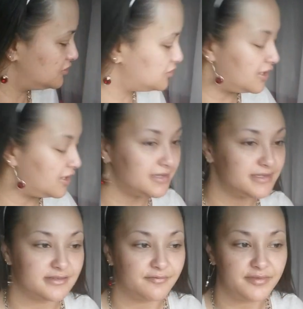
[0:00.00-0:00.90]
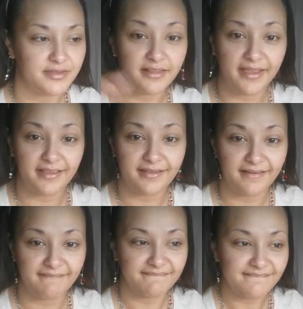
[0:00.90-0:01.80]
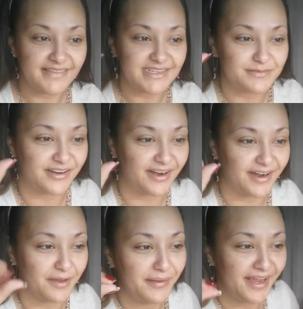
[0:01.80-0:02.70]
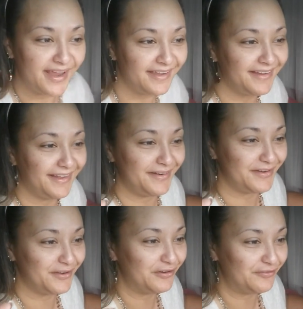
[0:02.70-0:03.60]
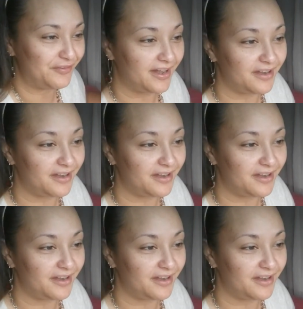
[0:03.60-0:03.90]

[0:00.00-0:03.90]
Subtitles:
So yes, like, subscribe, and get notified.